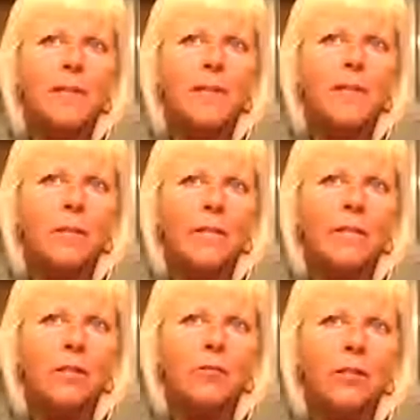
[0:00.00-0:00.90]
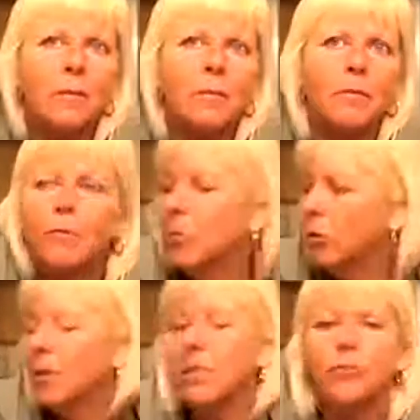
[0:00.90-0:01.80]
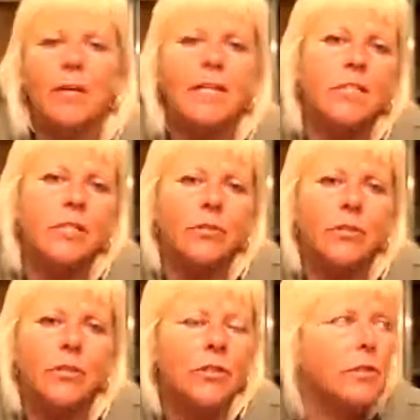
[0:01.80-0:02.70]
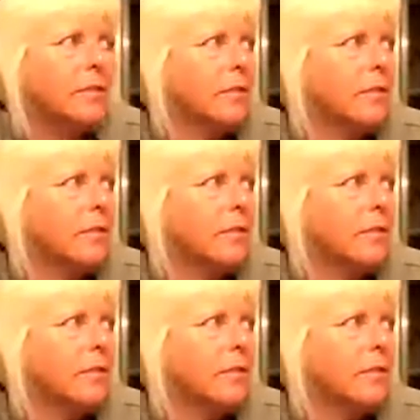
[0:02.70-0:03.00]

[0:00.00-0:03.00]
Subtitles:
never been in agreement from all these rescues that